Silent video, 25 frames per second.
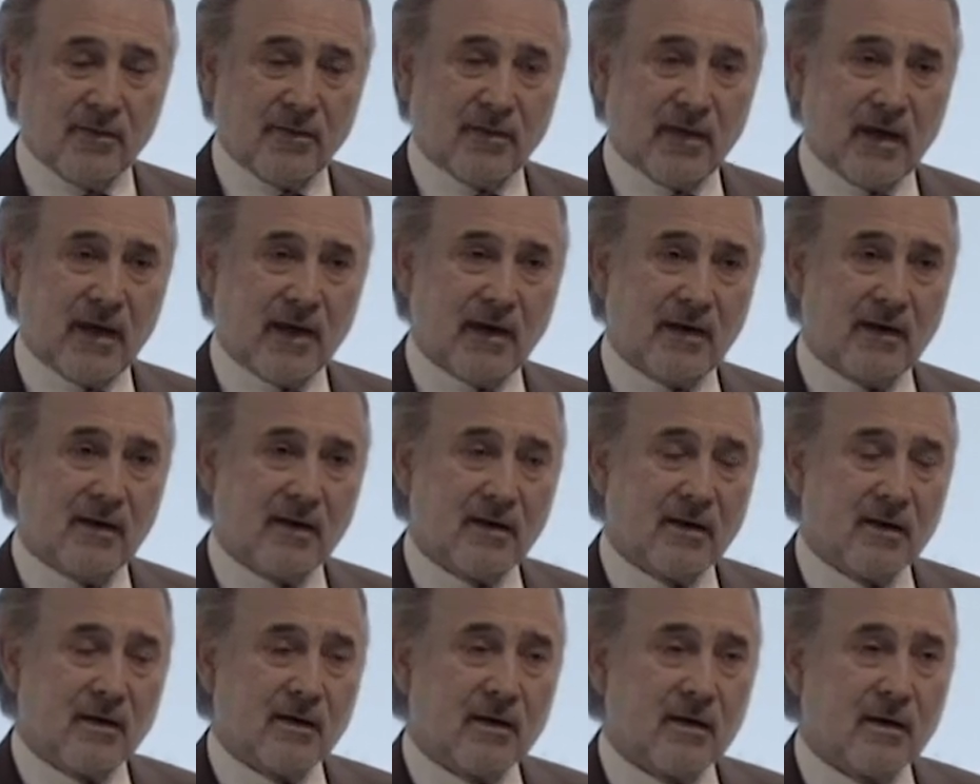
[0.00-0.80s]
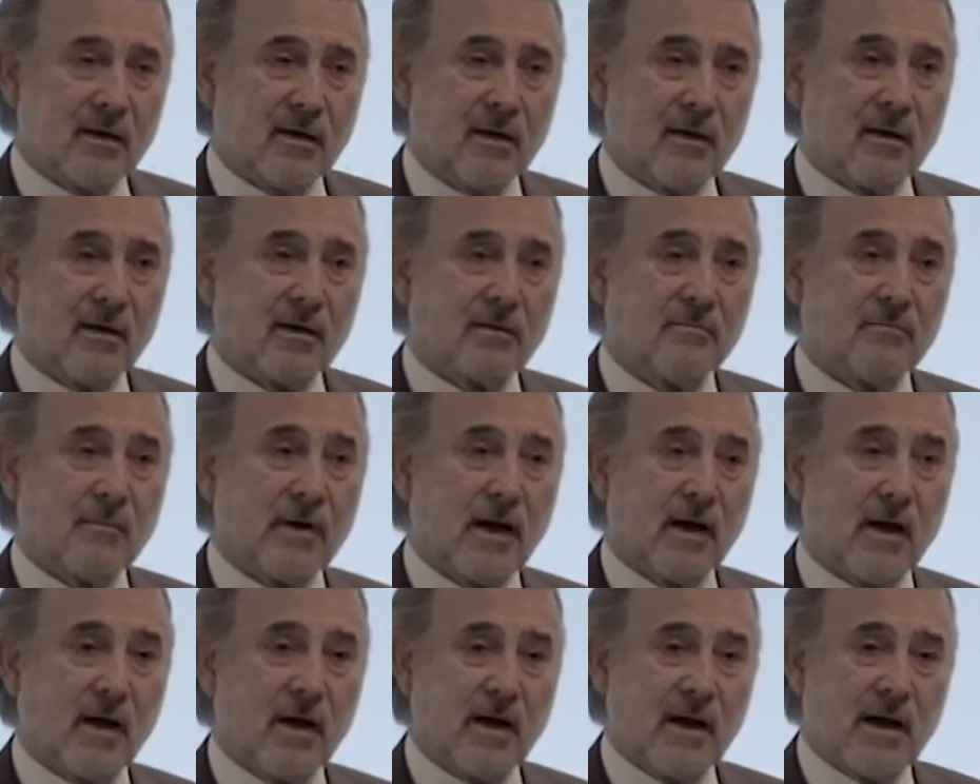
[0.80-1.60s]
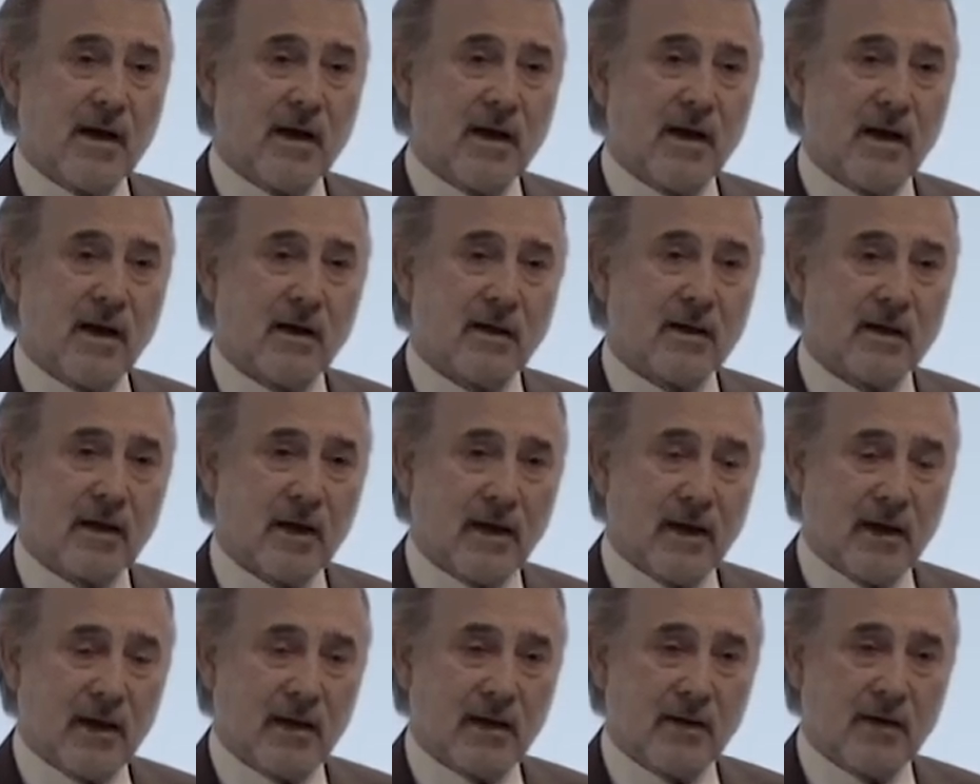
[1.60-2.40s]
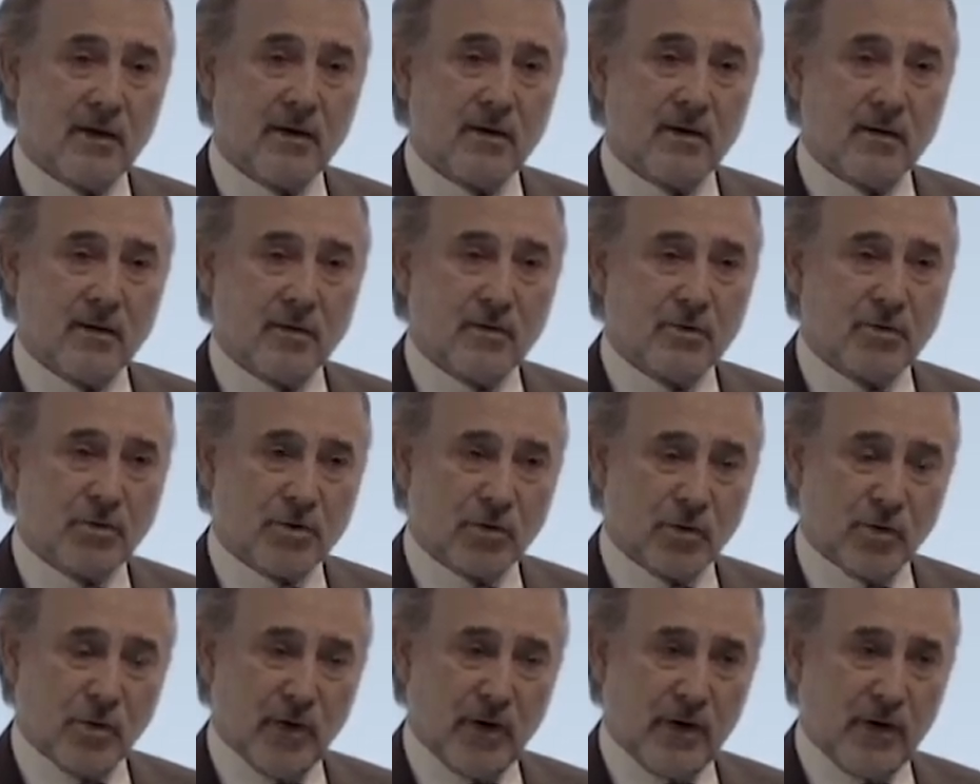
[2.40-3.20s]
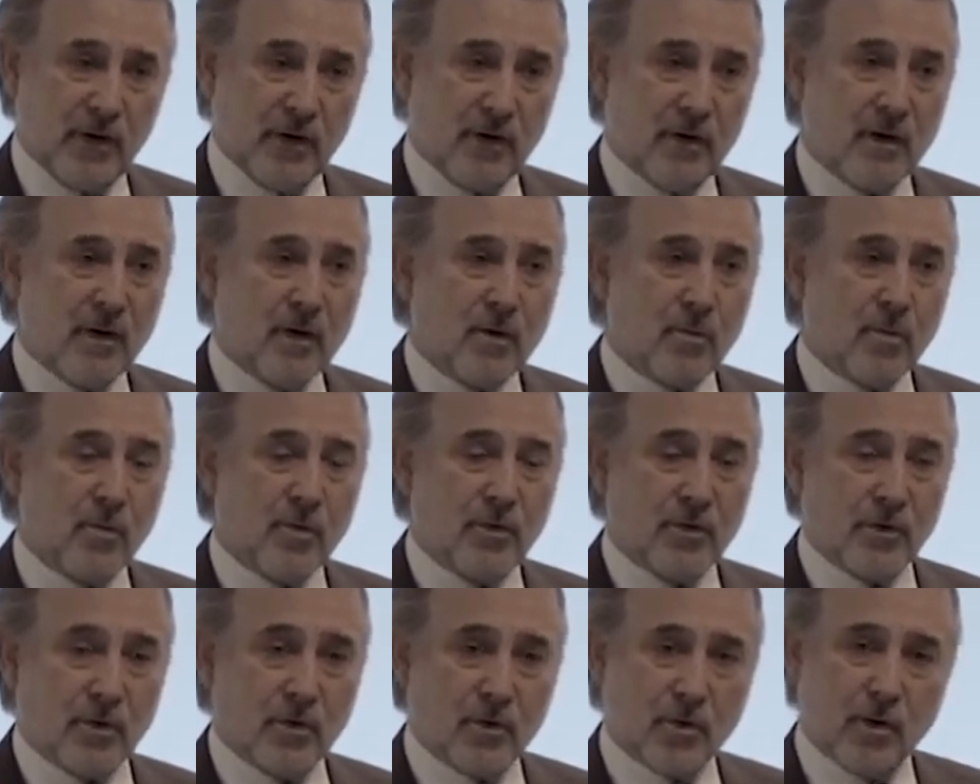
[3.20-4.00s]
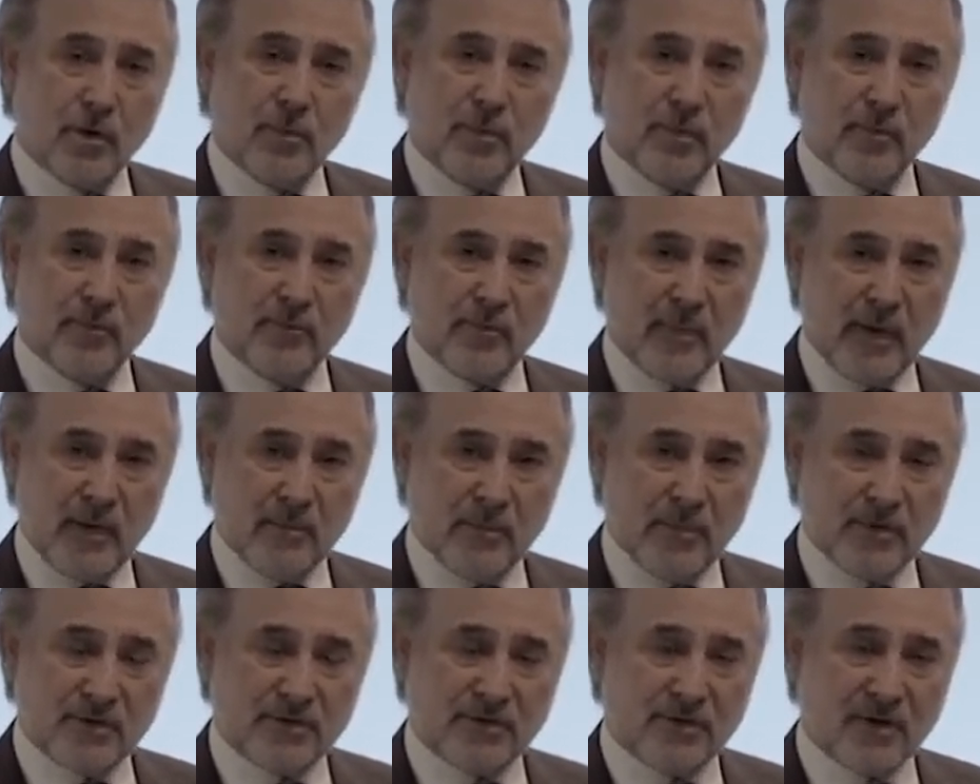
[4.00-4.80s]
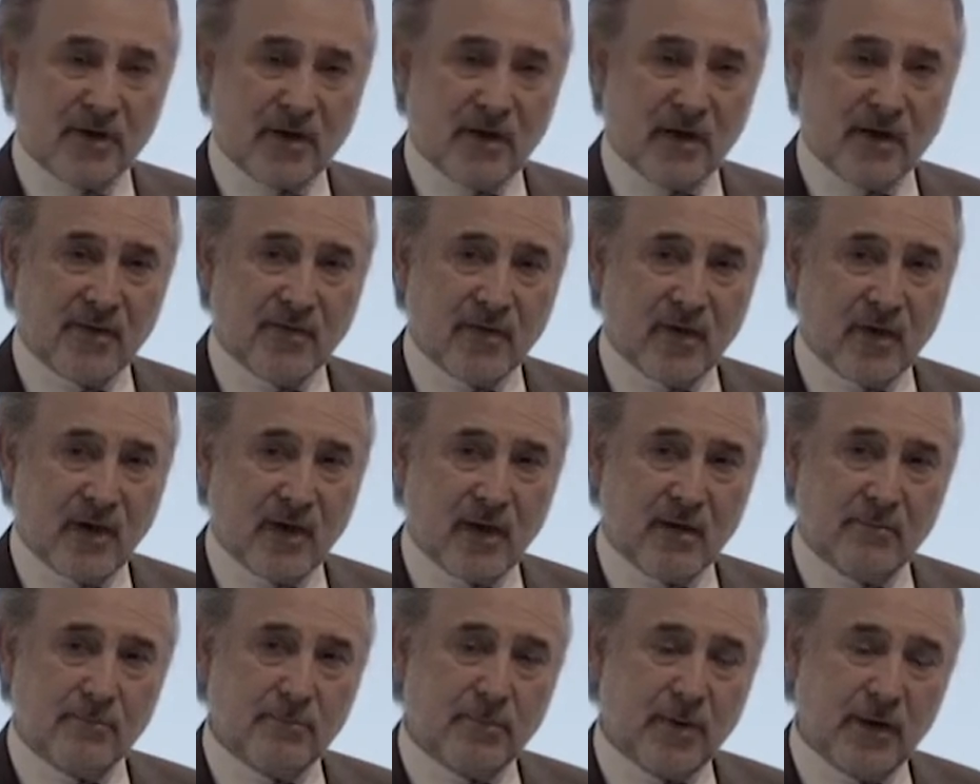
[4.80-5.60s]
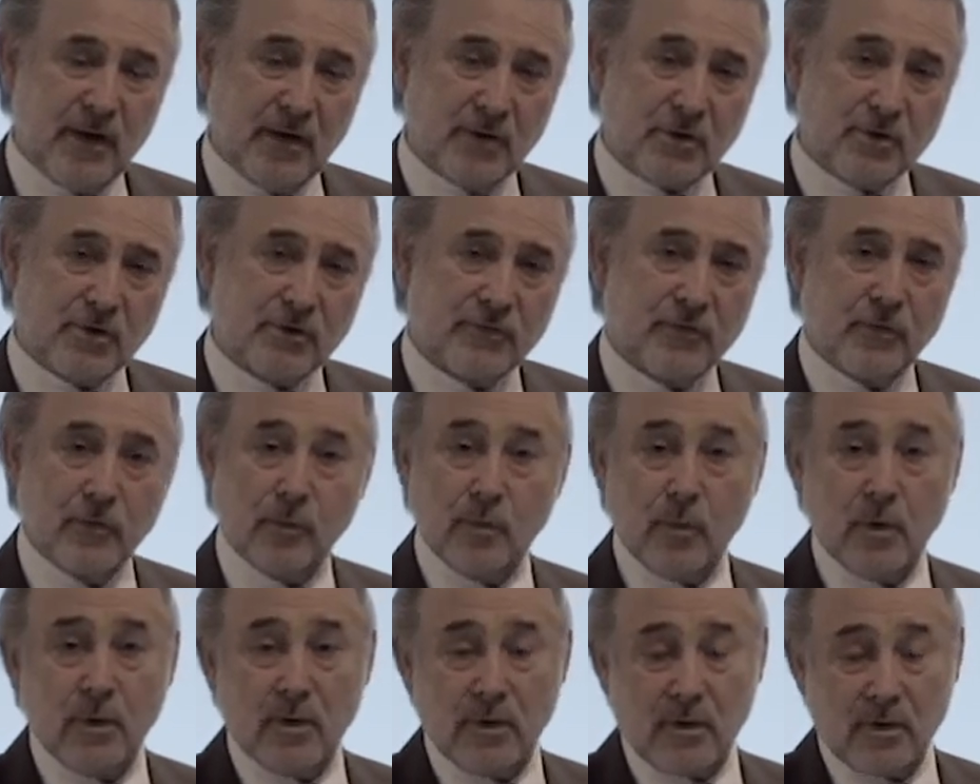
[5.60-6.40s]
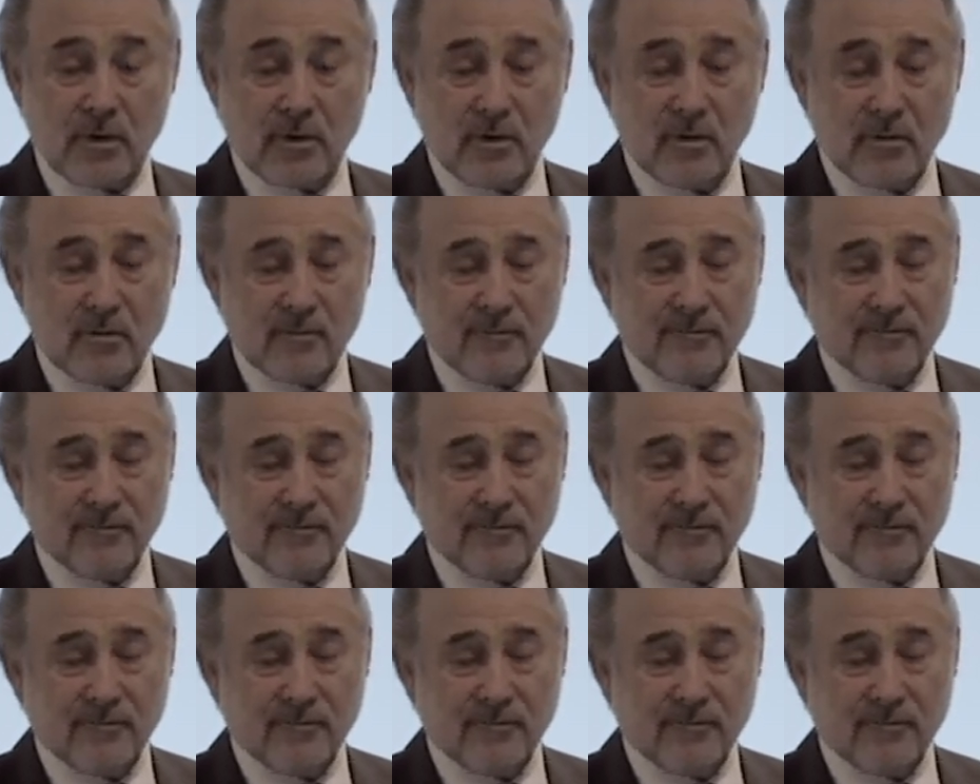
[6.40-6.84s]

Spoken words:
that IR can join with a group of members together and pitch for work.